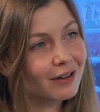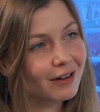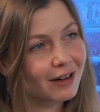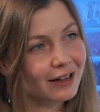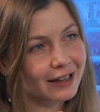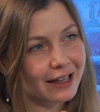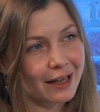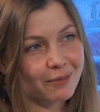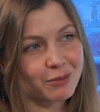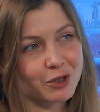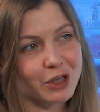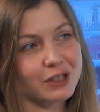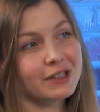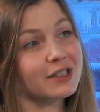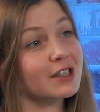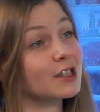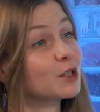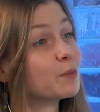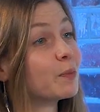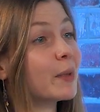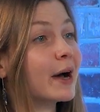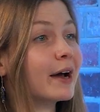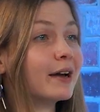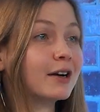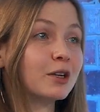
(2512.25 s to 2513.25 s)
And I'm just
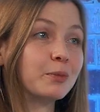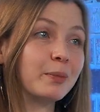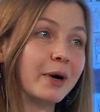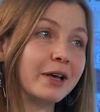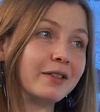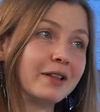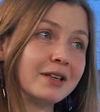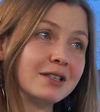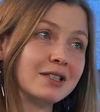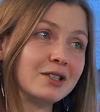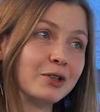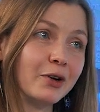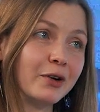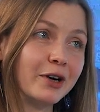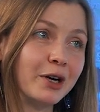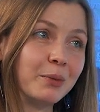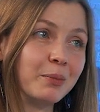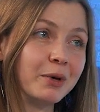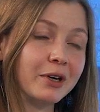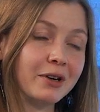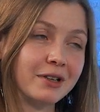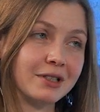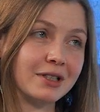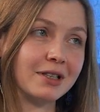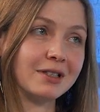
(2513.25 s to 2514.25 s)
inspired by the story
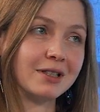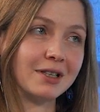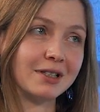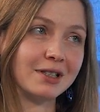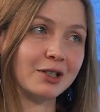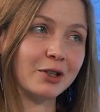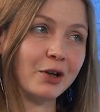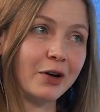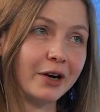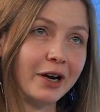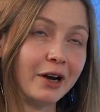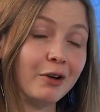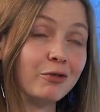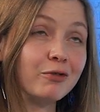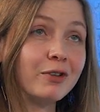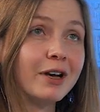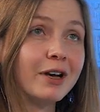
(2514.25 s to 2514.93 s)
because it's a story of